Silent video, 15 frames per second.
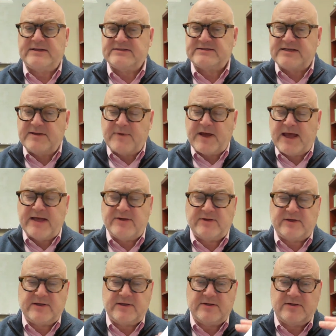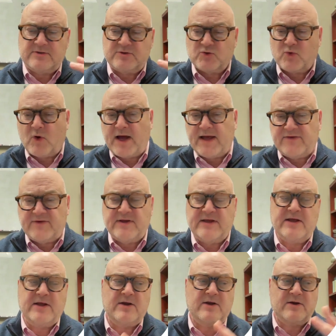semi-annually, twice a
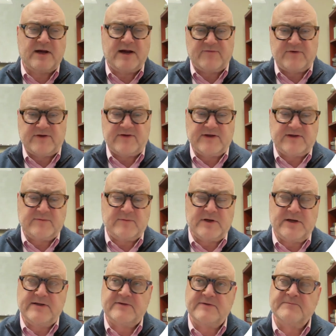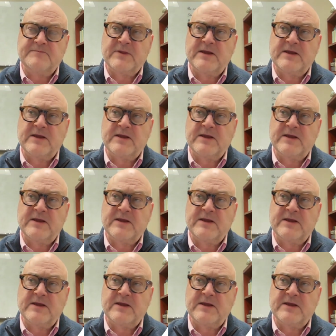year, every 6 months.